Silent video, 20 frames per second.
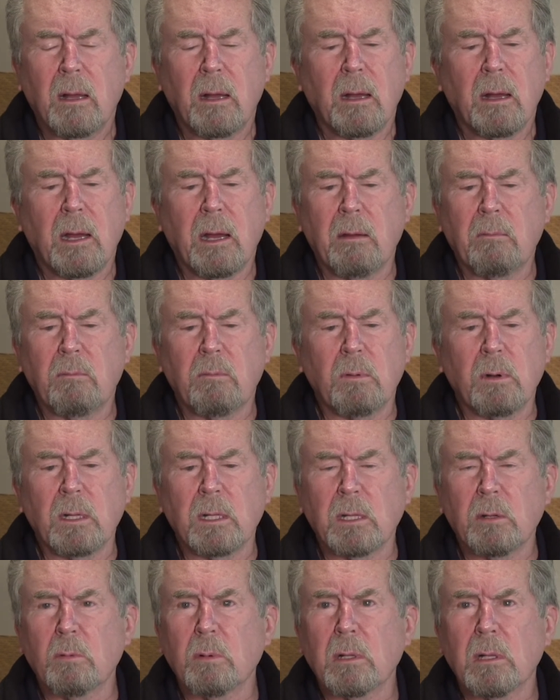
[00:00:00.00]
I've
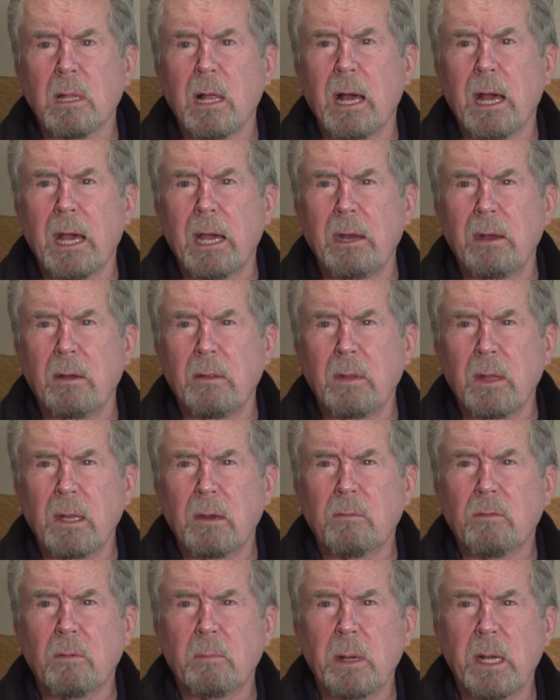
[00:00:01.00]
really relied on the
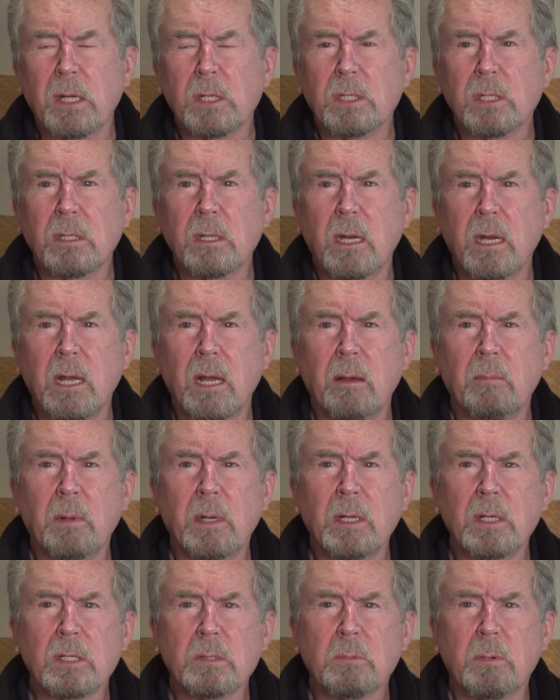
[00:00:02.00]
information that
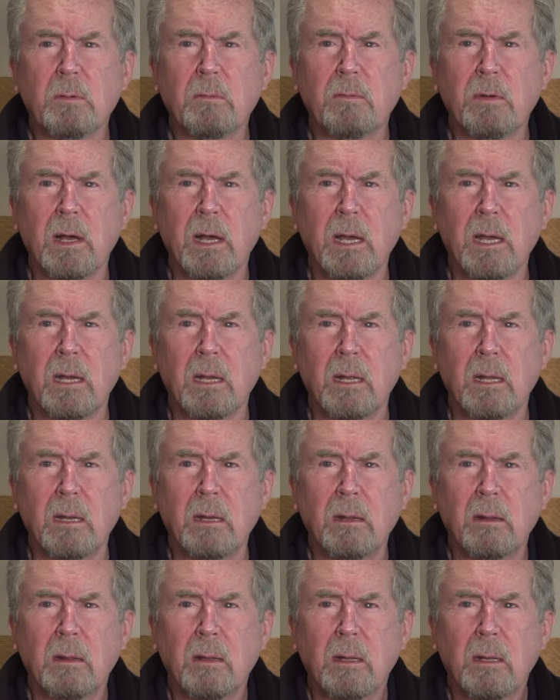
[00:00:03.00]
Amity has provided,
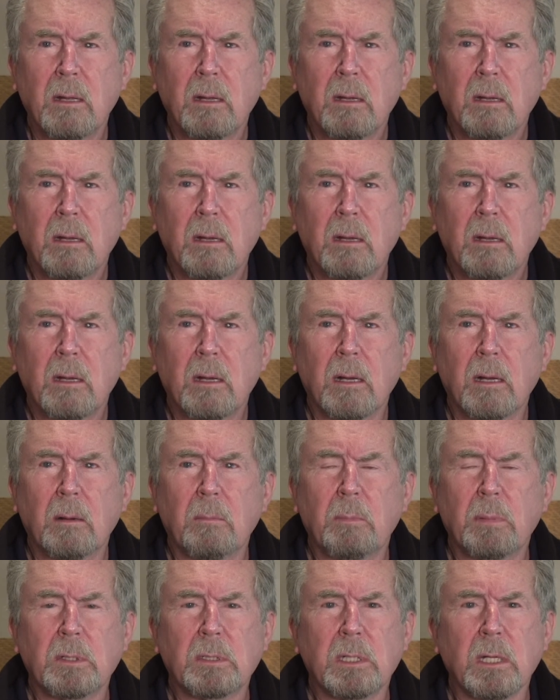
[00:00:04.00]

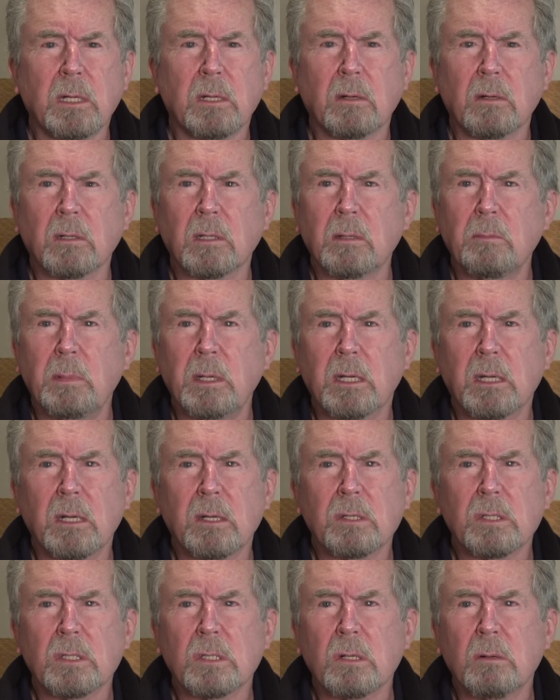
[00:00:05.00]
particularly
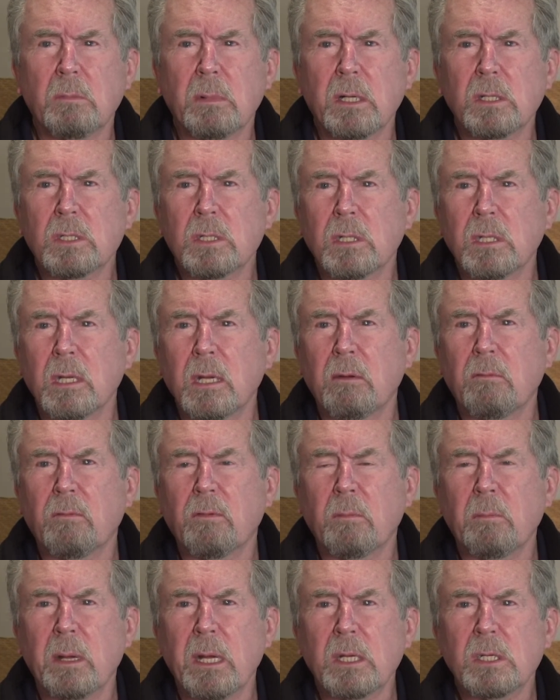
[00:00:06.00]
because so much of the
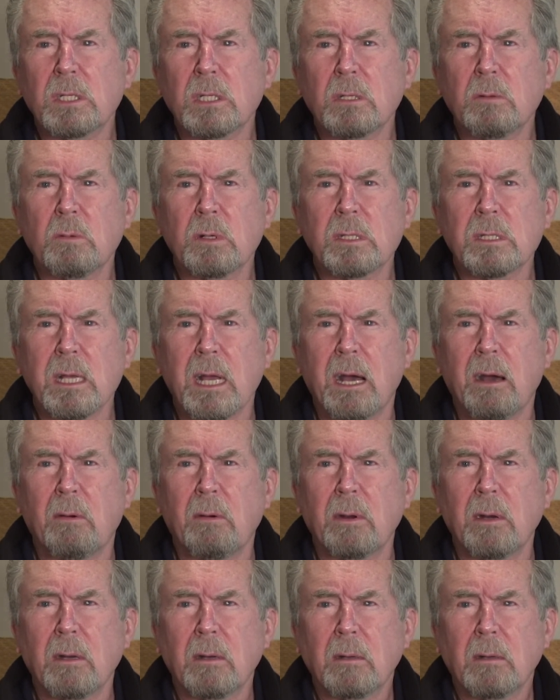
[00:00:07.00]
information that was
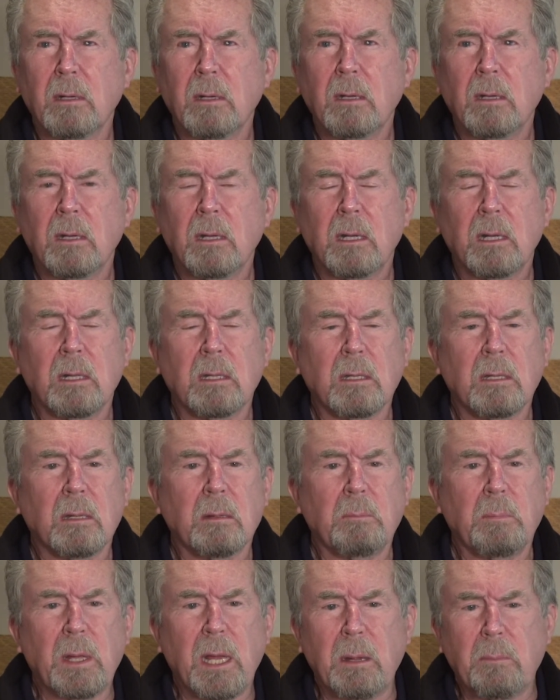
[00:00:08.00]
out in the
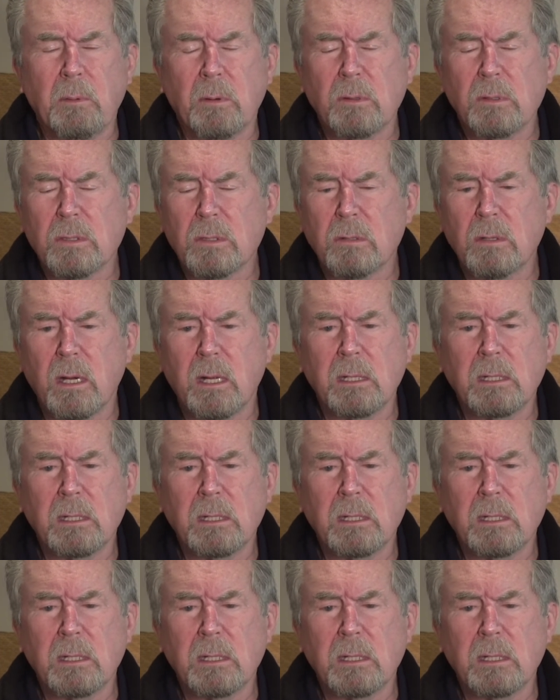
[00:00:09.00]
papers or on